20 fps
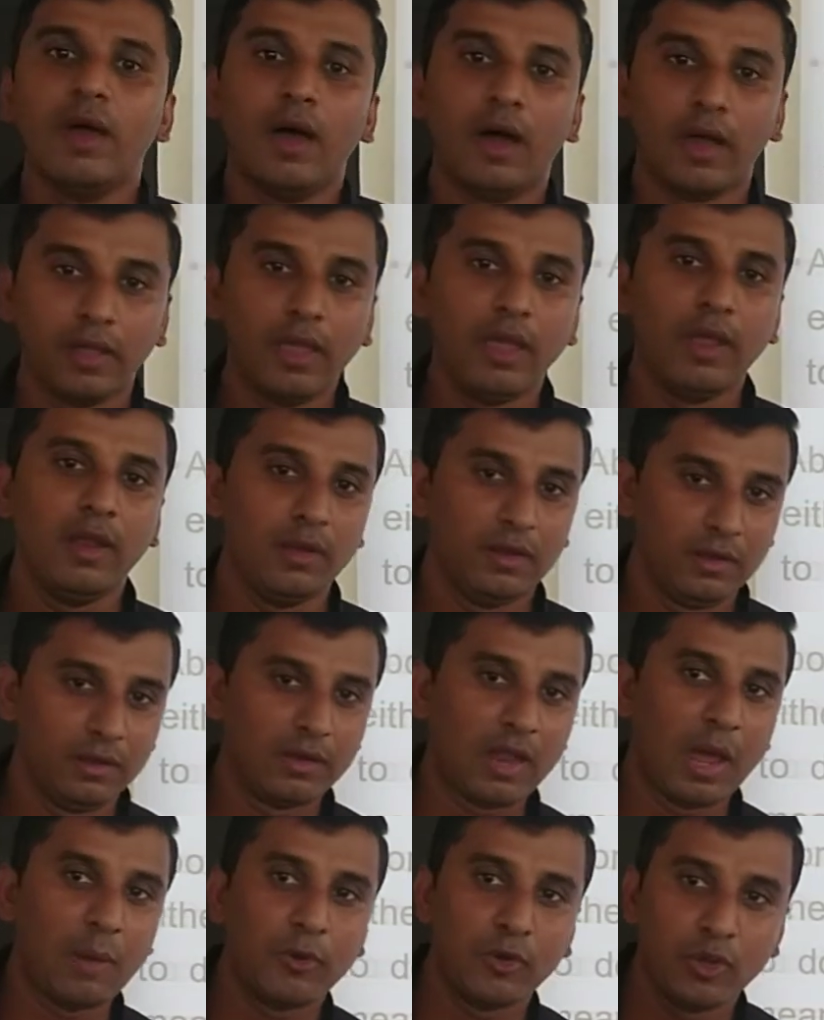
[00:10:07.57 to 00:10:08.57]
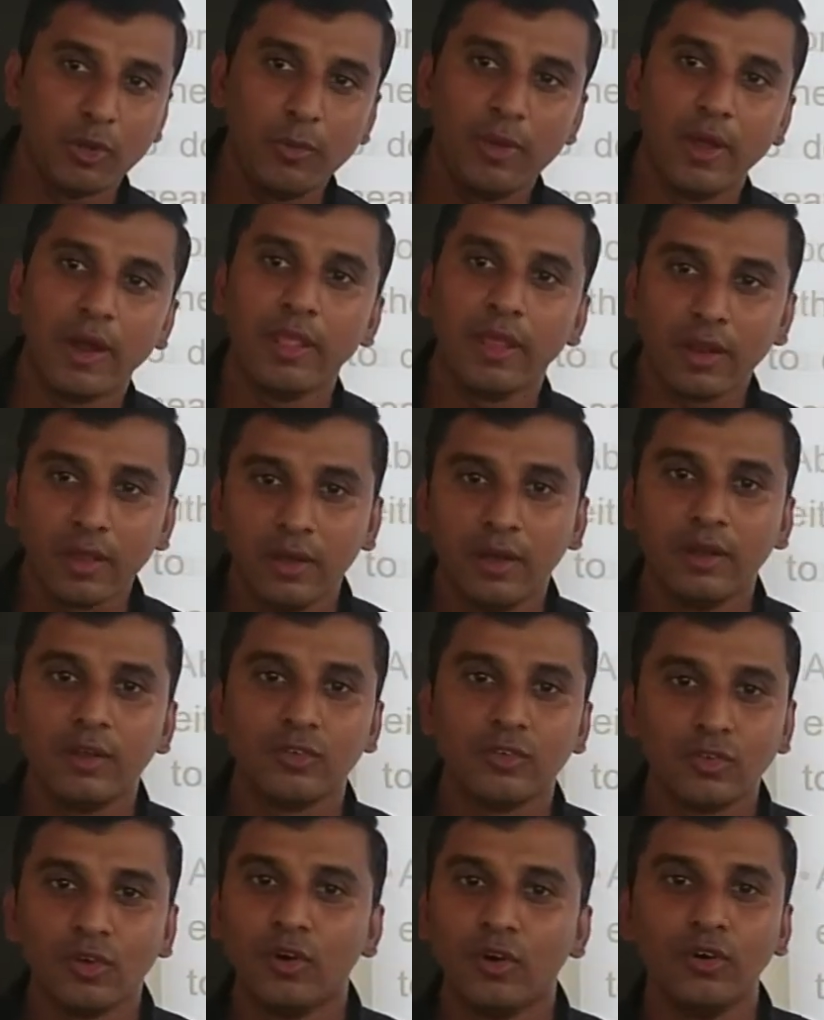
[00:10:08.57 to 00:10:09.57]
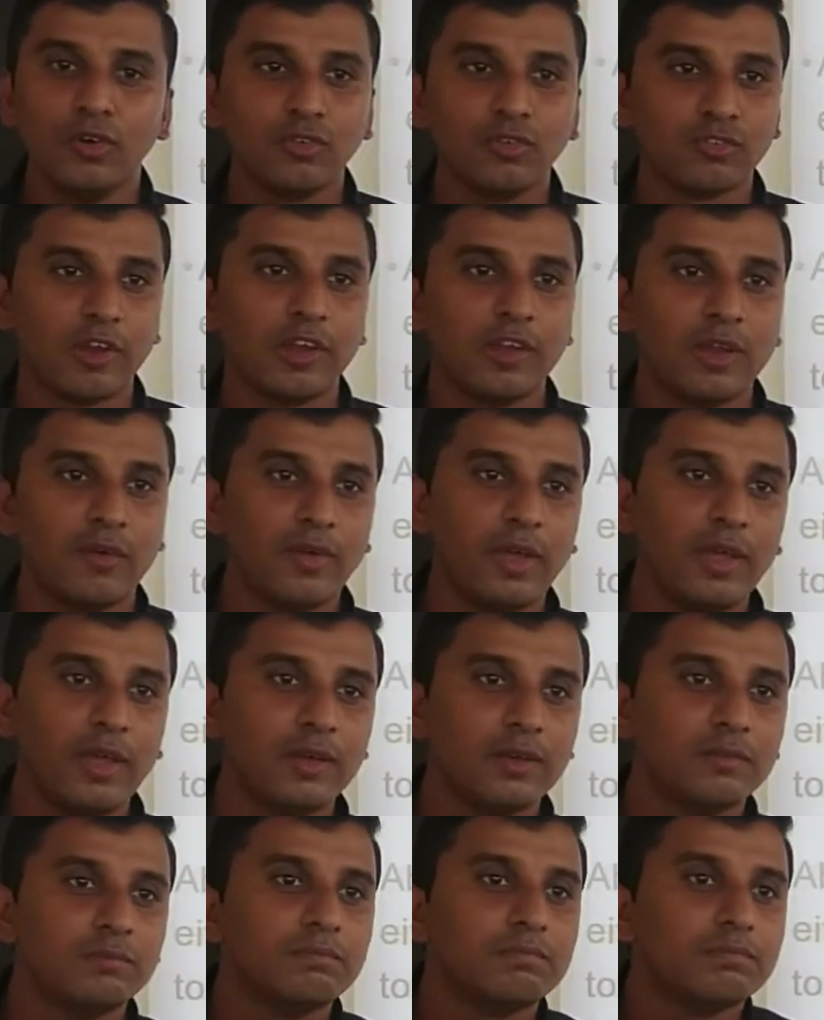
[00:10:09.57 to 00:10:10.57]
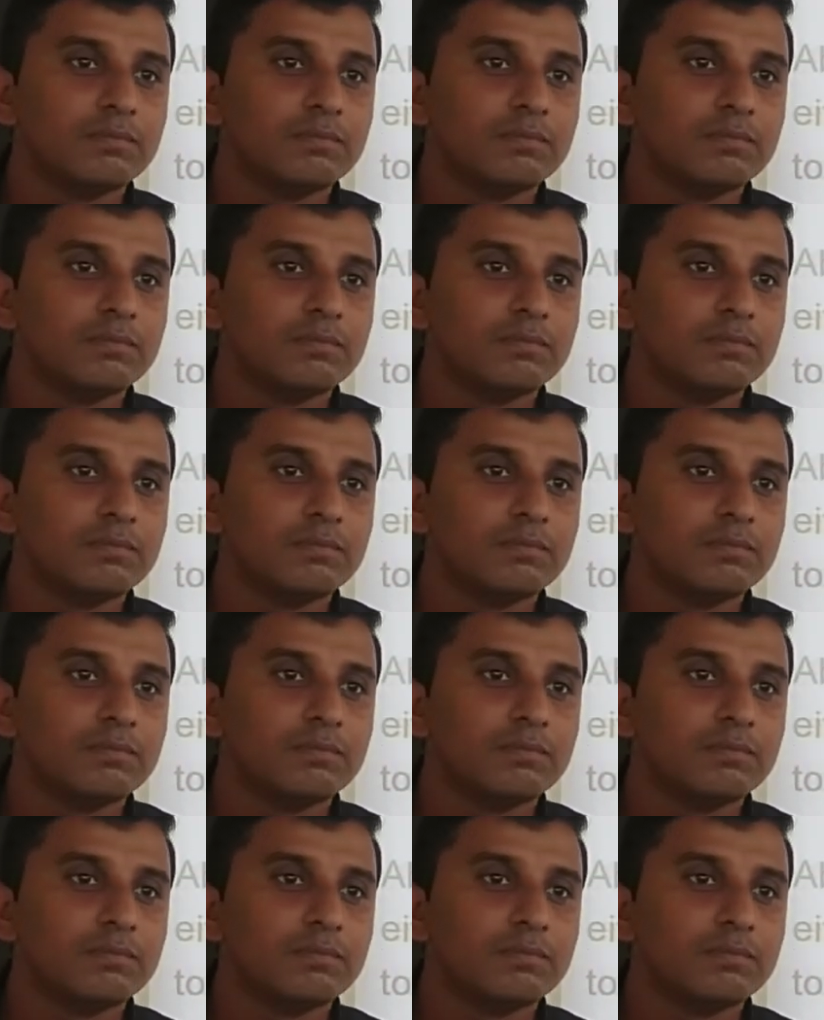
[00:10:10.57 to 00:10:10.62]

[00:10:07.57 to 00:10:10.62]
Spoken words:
Again it happened to be another girl, so straight away